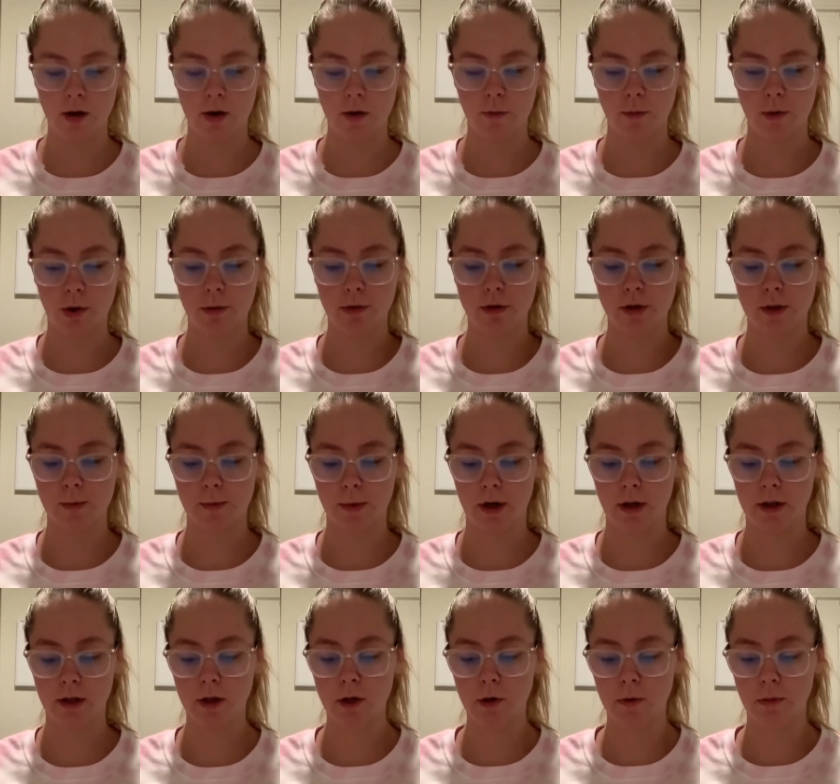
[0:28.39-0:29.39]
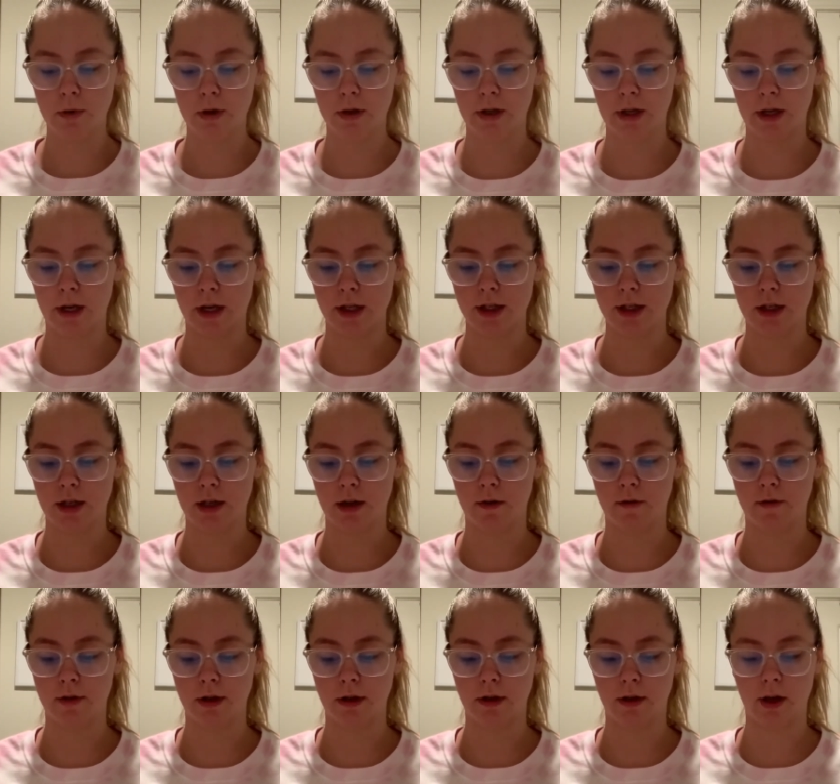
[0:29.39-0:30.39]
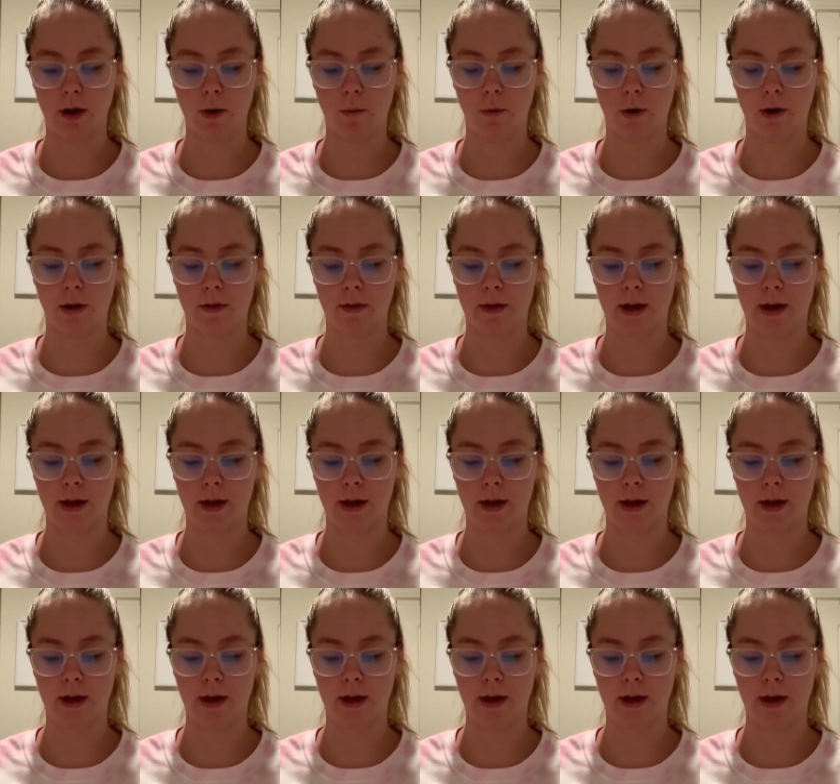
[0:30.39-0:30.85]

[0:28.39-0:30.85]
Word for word: We were spared the humiliation of dealing with